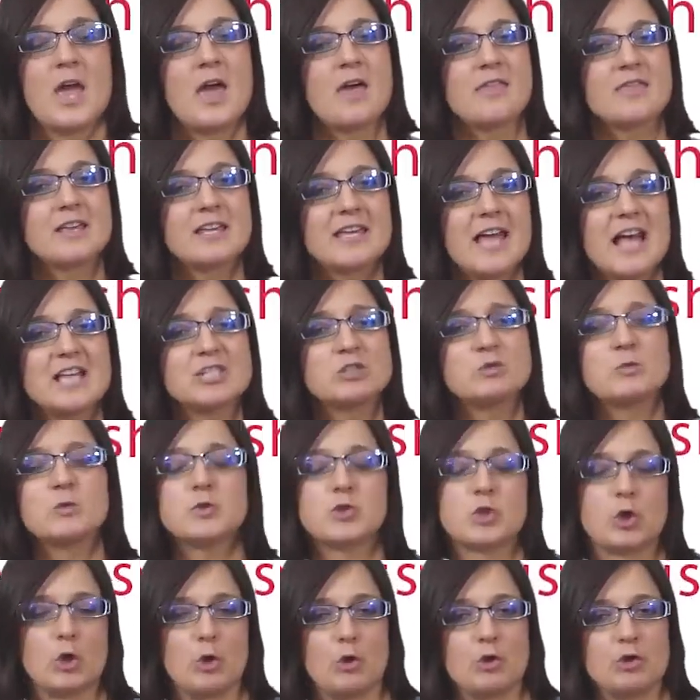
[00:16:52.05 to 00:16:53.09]
The cast
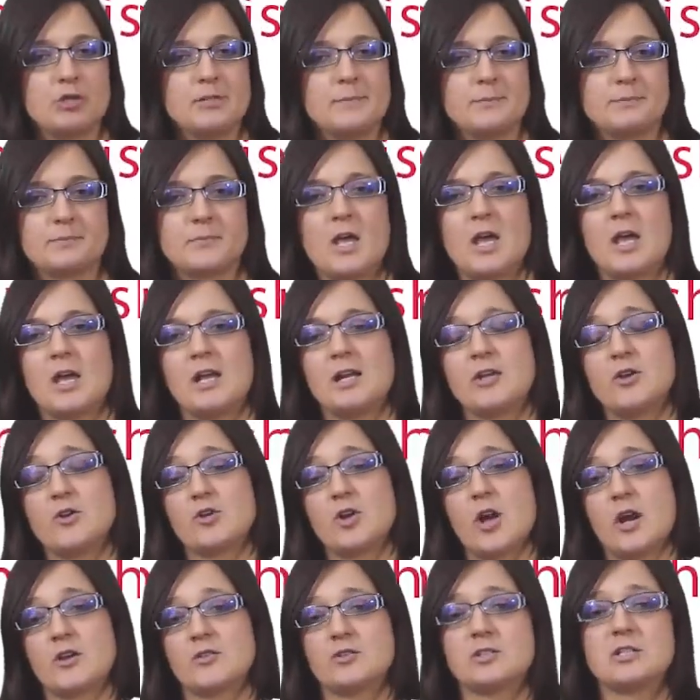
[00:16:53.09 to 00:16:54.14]
was good.
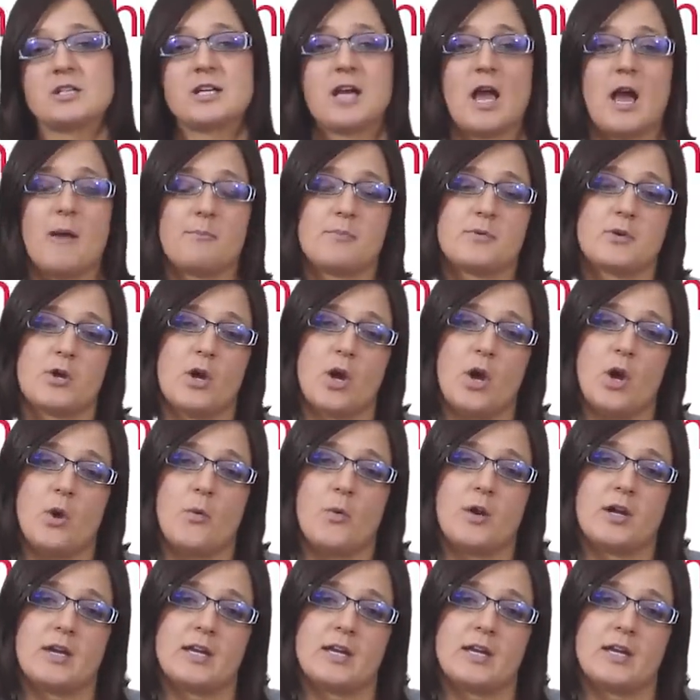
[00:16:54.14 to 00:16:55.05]
Leonardo DiCaprio